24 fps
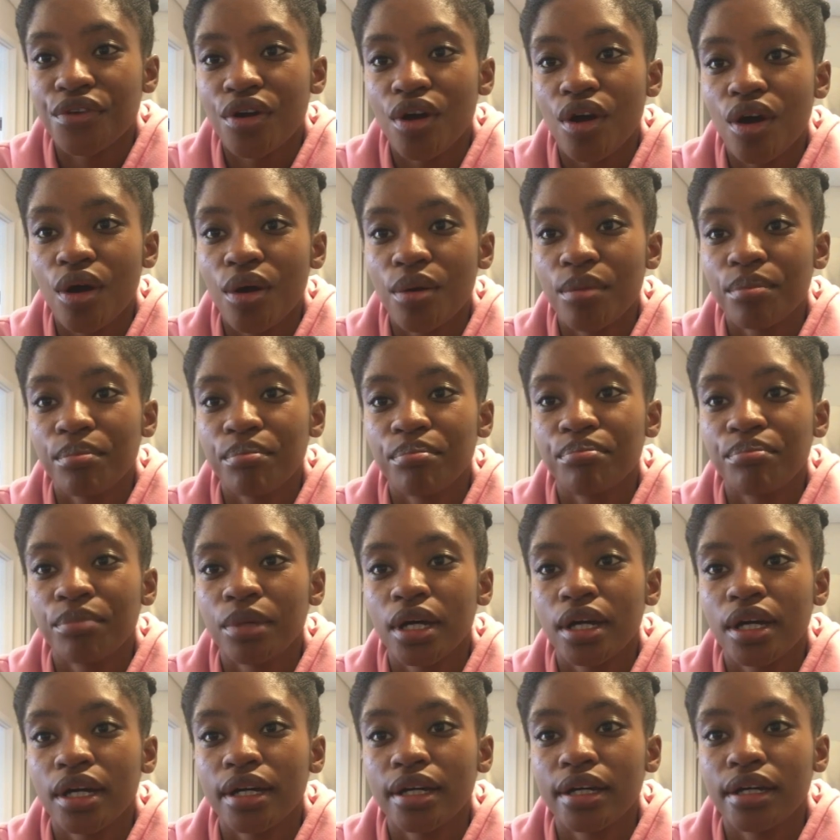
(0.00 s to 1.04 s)
from
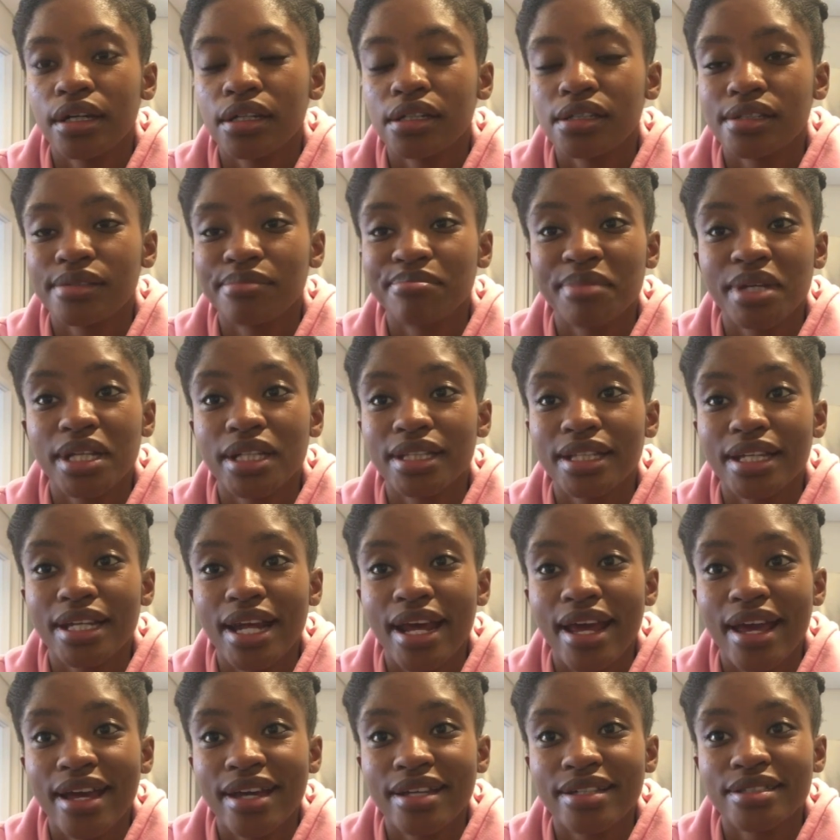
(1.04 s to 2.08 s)
the meal that I
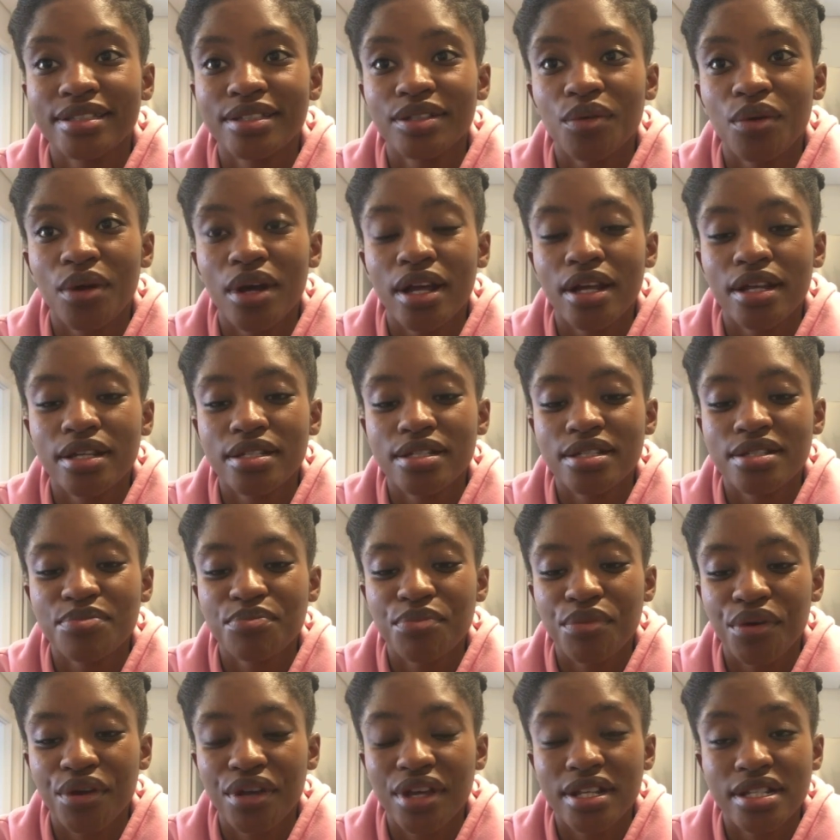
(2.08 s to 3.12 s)
had for
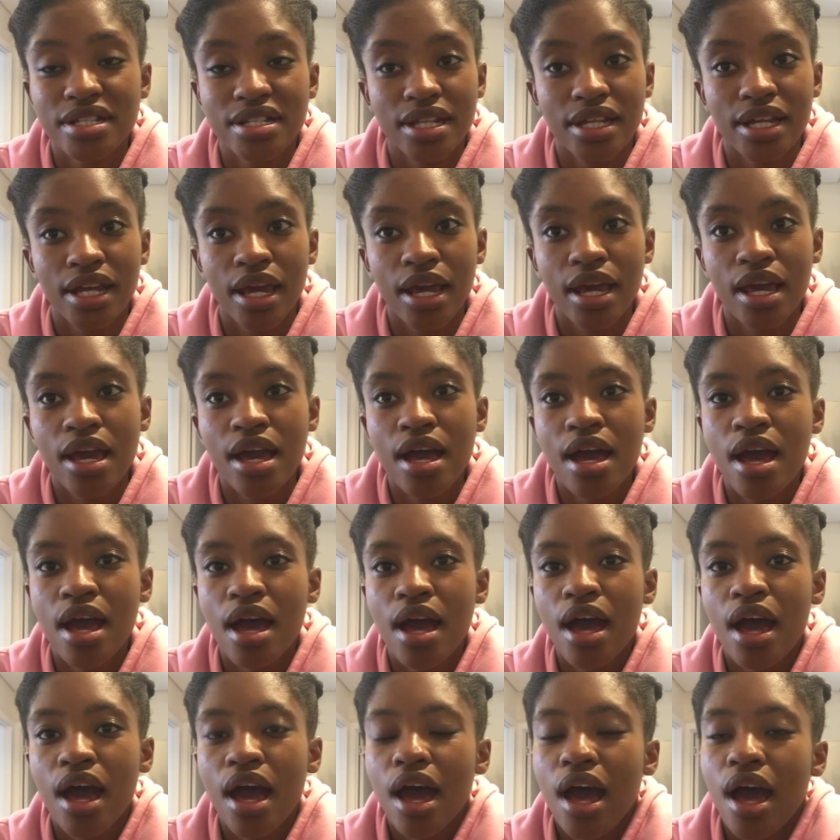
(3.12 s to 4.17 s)
yesterday.
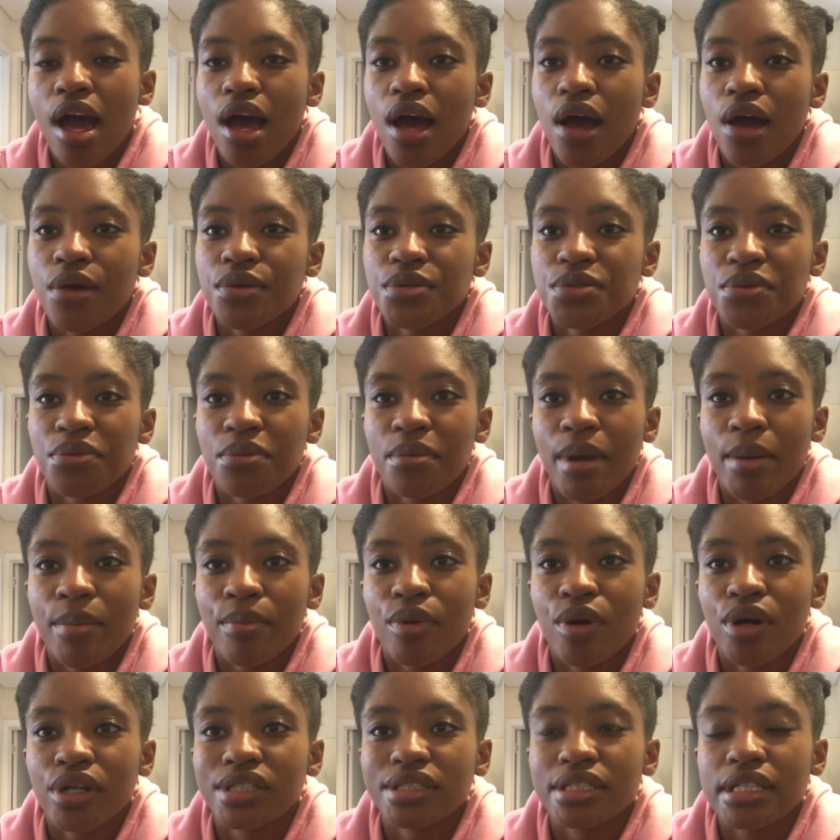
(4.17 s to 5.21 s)
I was with my
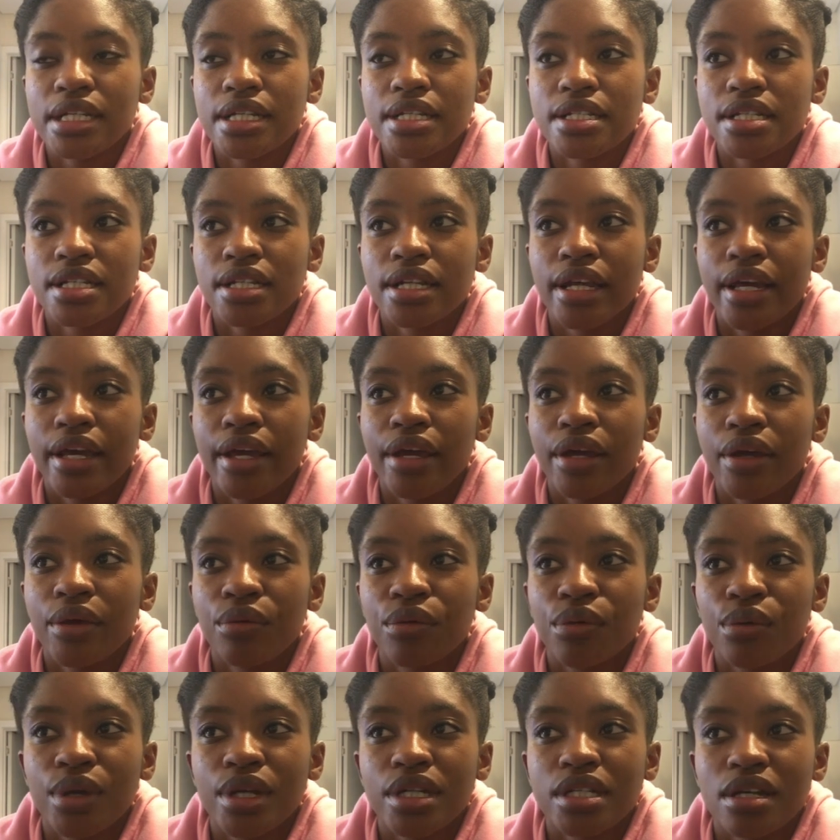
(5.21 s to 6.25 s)
partner yesterday.
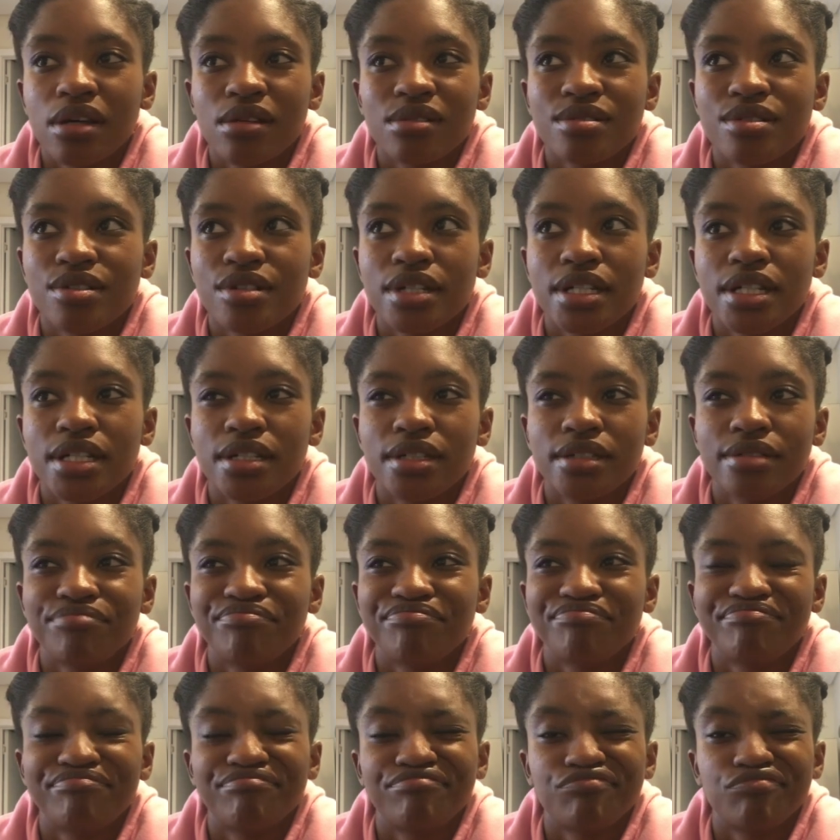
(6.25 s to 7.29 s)
We went out on
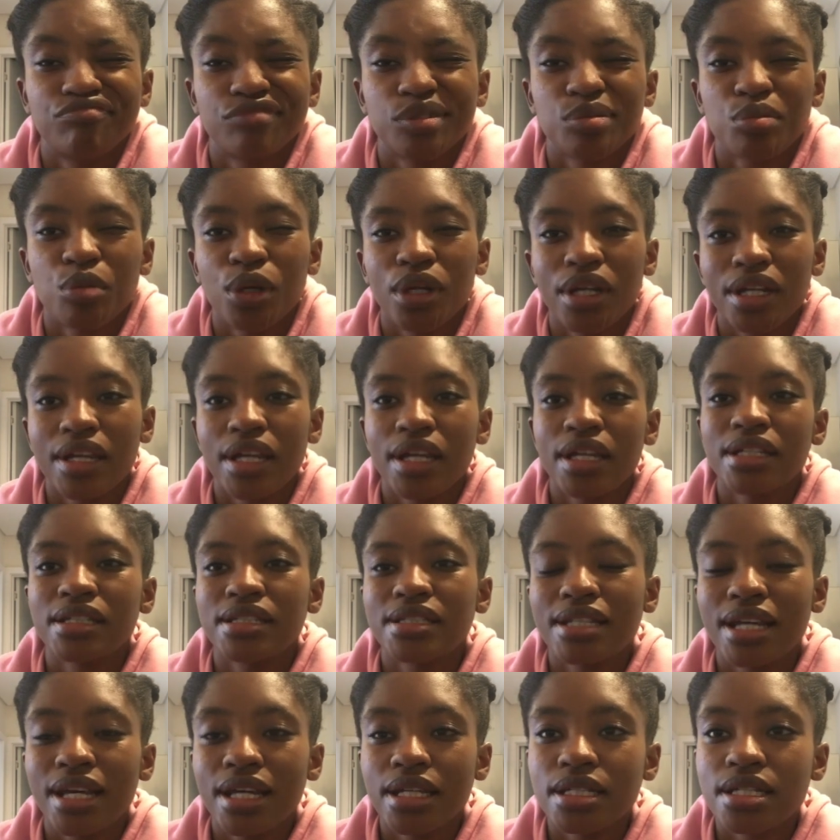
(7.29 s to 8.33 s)
a small on
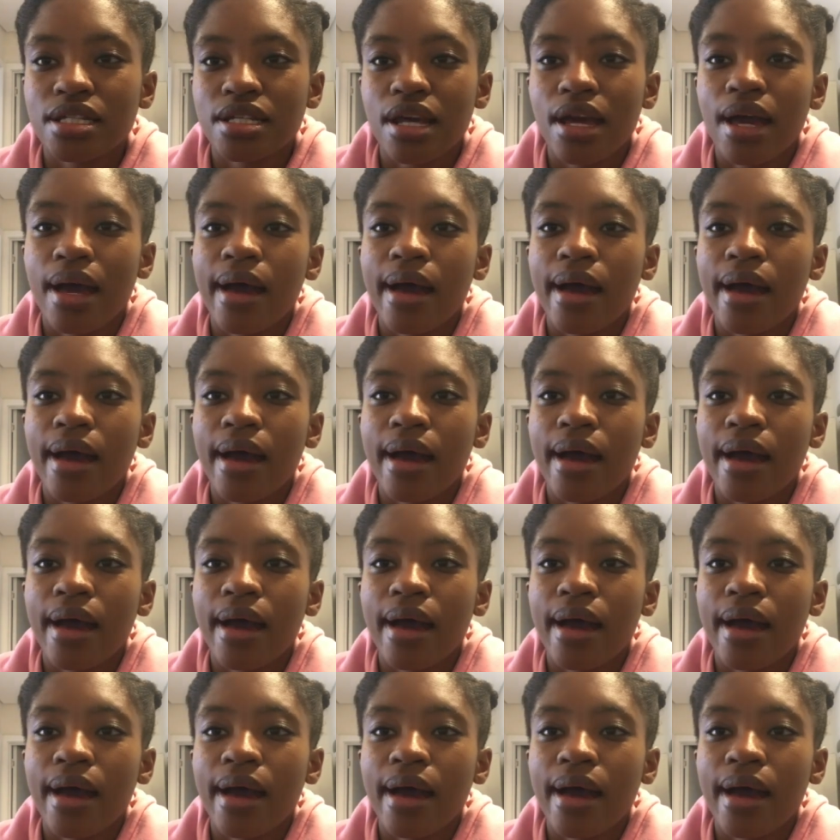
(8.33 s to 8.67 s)
a date.